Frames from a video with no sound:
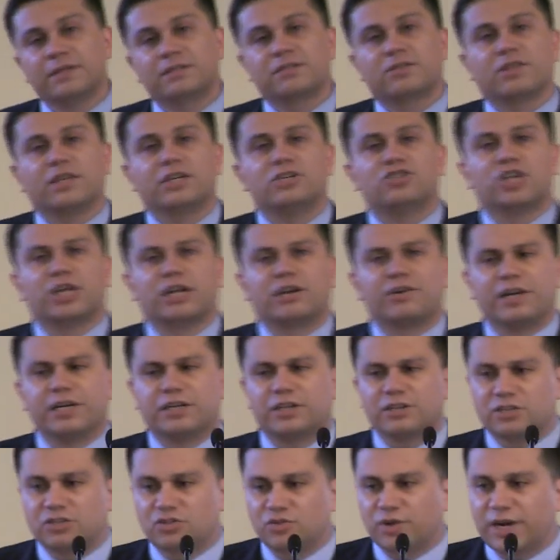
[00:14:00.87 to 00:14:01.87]
So they generate
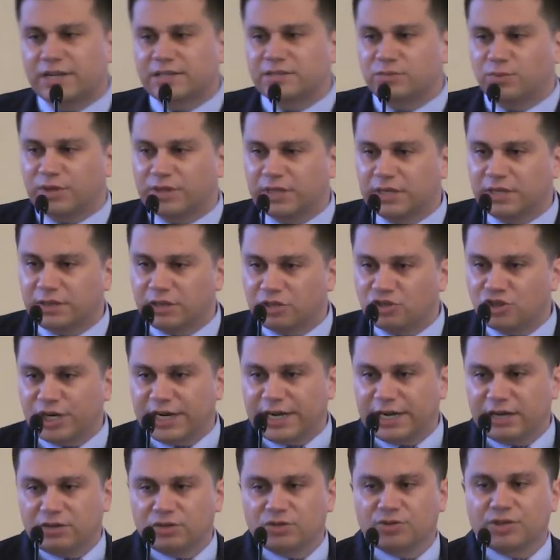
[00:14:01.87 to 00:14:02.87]
distress within the
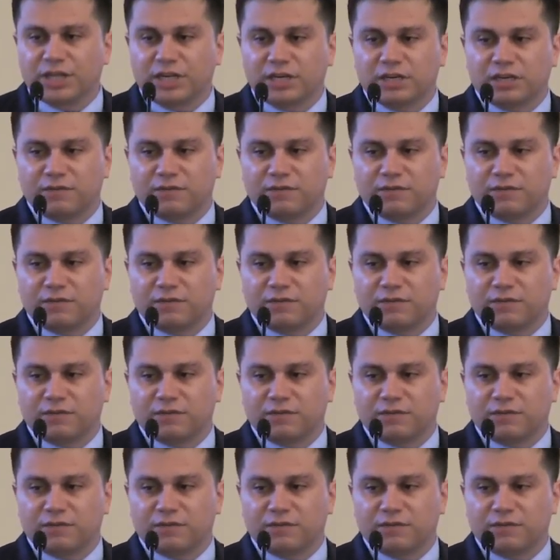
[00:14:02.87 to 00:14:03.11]
child or the